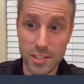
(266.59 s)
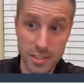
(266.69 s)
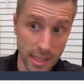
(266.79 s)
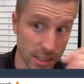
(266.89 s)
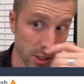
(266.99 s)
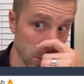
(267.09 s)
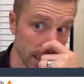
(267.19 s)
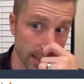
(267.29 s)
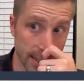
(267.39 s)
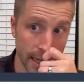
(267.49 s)
Thank you. We
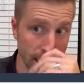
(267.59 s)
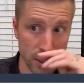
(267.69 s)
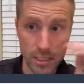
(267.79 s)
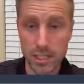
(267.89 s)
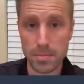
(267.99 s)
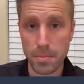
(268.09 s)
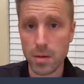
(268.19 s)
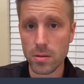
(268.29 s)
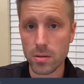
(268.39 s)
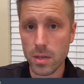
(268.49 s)
did actually
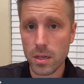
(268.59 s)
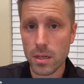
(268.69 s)
smuggle